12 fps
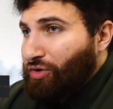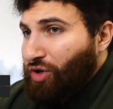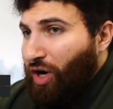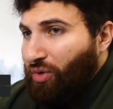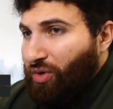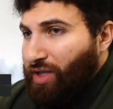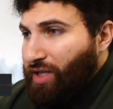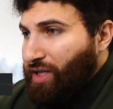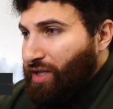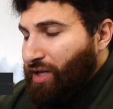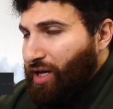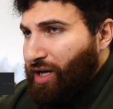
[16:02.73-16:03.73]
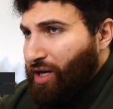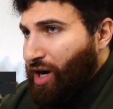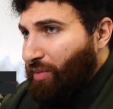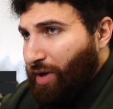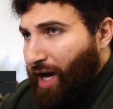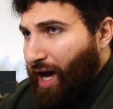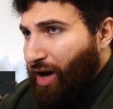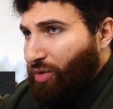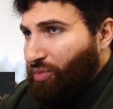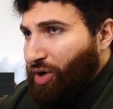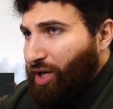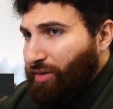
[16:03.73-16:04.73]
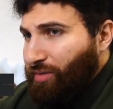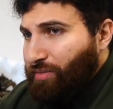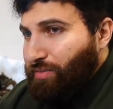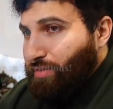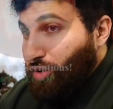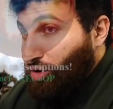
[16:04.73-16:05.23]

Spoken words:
aren't really coming out, but they're